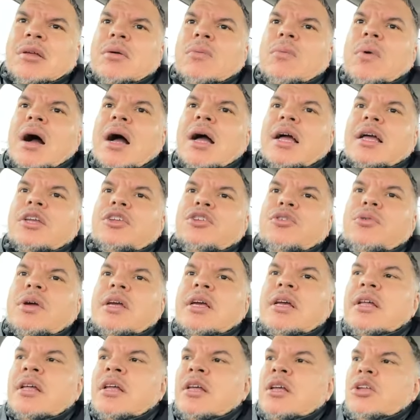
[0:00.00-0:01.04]
Why? You
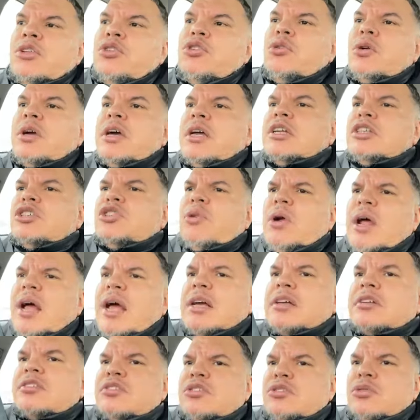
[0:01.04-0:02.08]
can
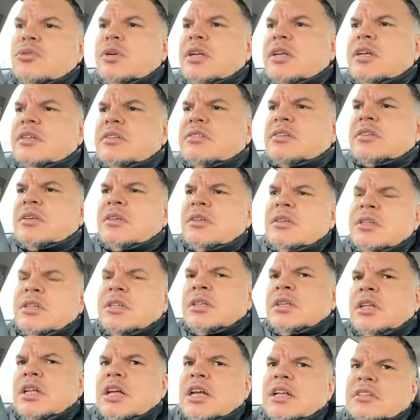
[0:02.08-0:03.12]
attract students
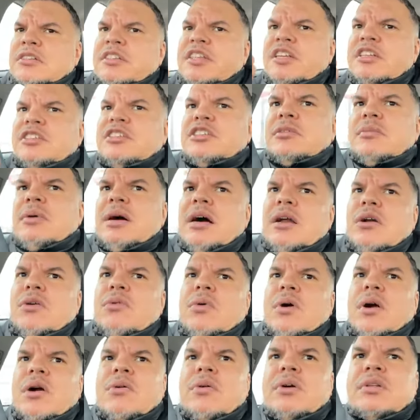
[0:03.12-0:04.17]
and teach them how to
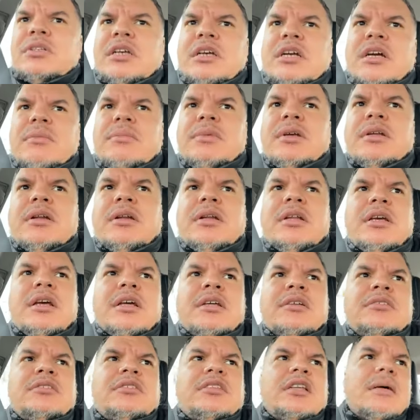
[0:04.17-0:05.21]
work with the community
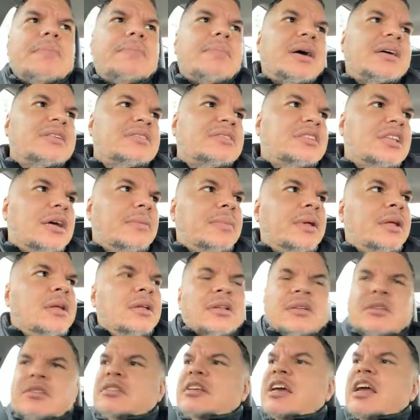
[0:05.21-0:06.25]
and step by step
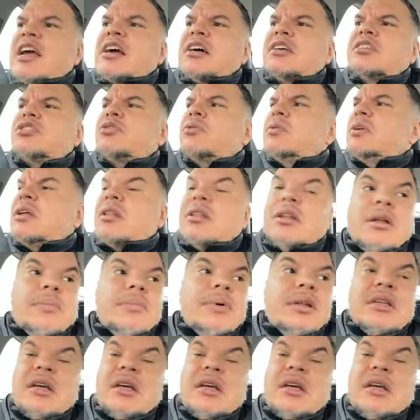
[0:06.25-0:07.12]
take us to another level.